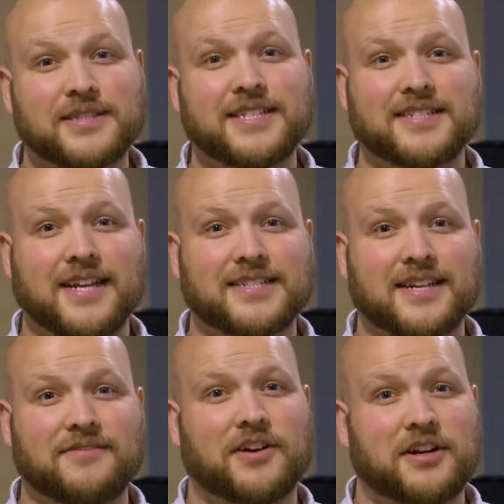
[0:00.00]
these days
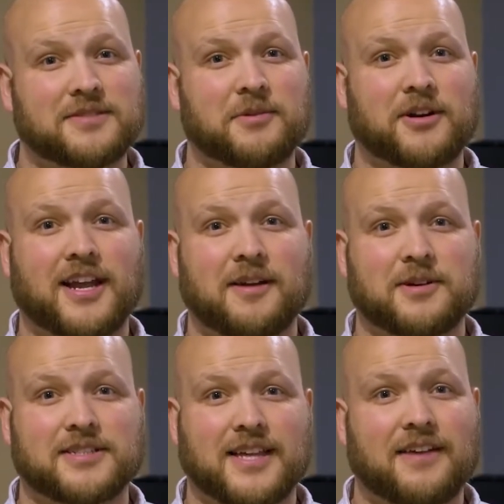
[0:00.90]
have very smart
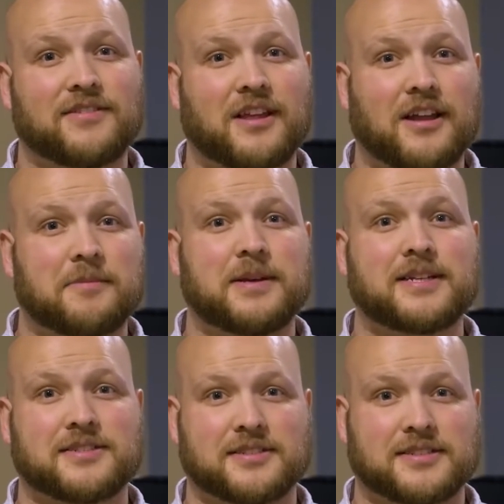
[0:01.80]
cameras that have a lot of
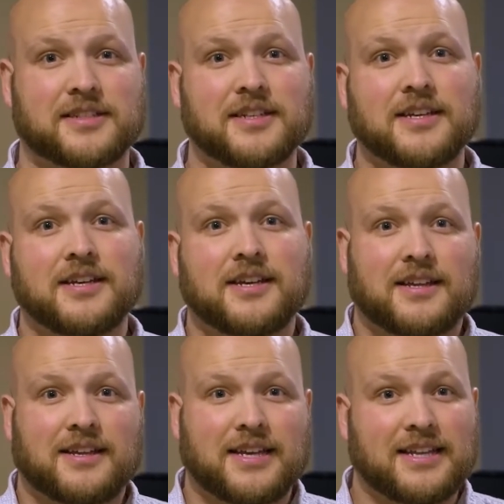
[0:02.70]
pixels.
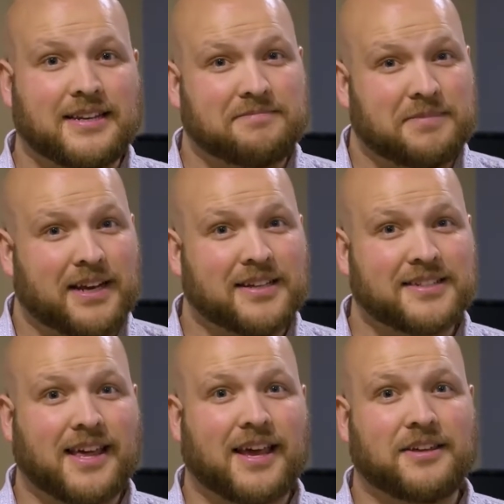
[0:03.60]
And because of
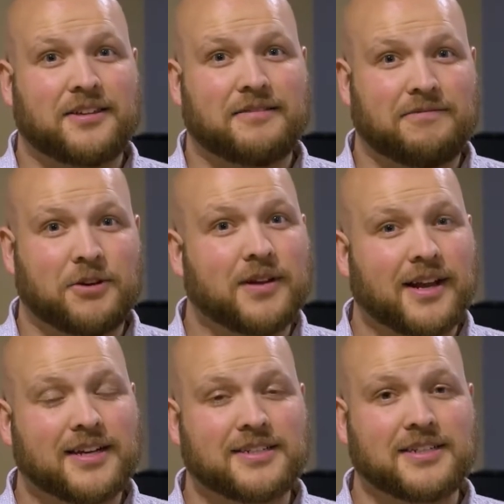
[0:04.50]
that, you can
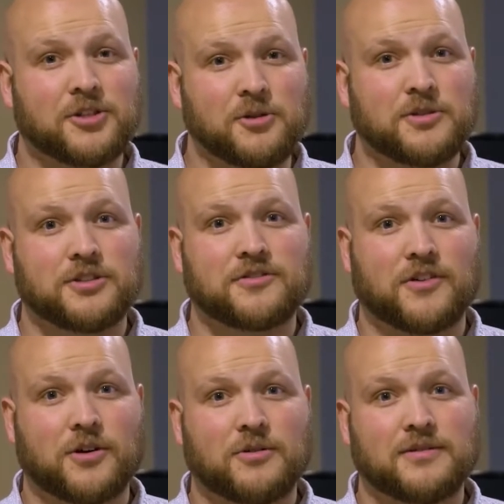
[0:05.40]
actually use your
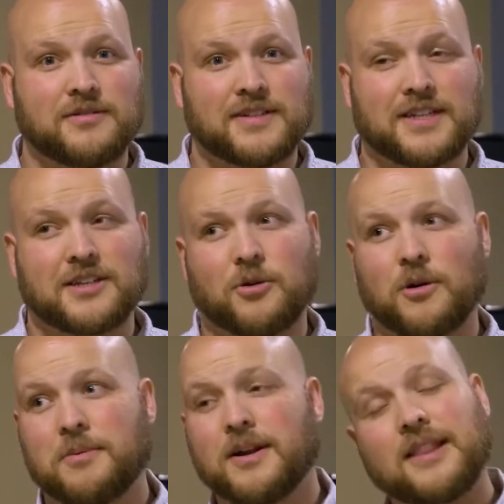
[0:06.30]
phone and
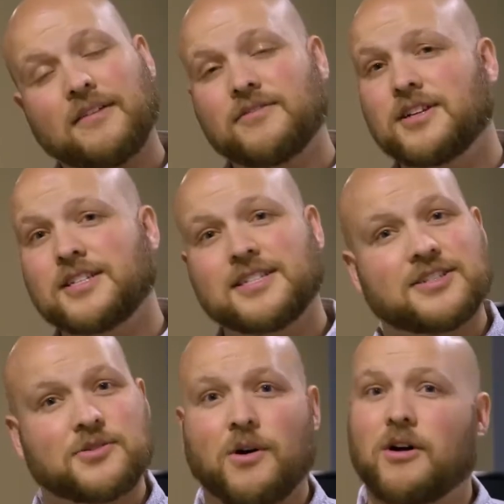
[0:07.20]
incorporate that footage
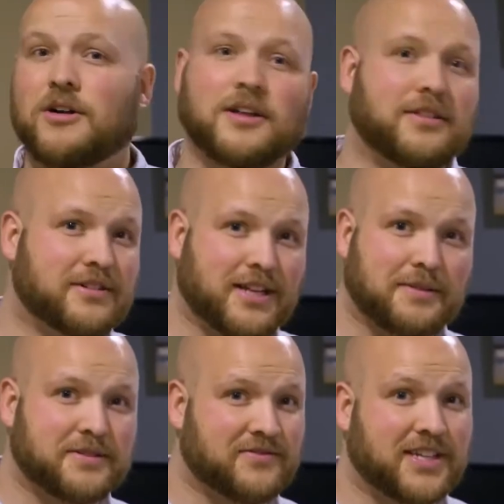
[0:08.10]
into all other
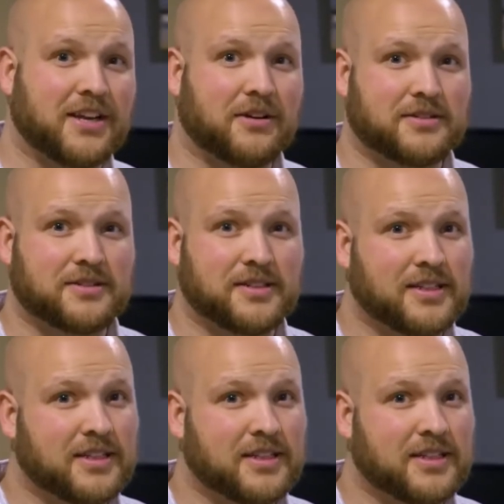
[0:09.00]
types of videos.